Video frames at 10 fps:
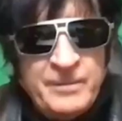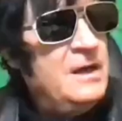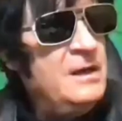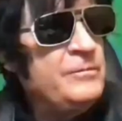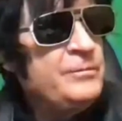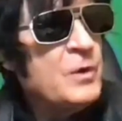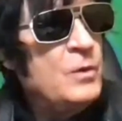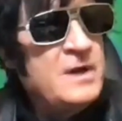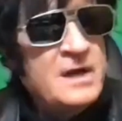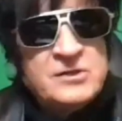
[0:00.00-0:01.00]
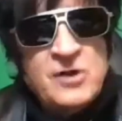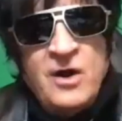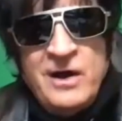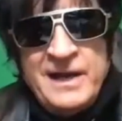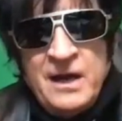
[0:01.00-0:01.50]
And when I
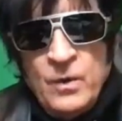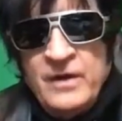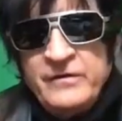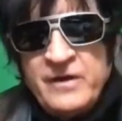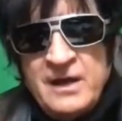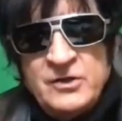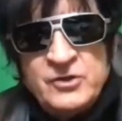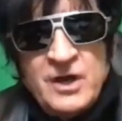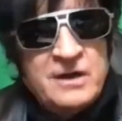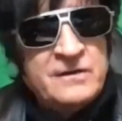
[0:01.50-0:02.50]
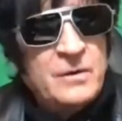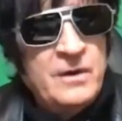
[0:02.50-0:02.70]
saw it, I was kind of shocked.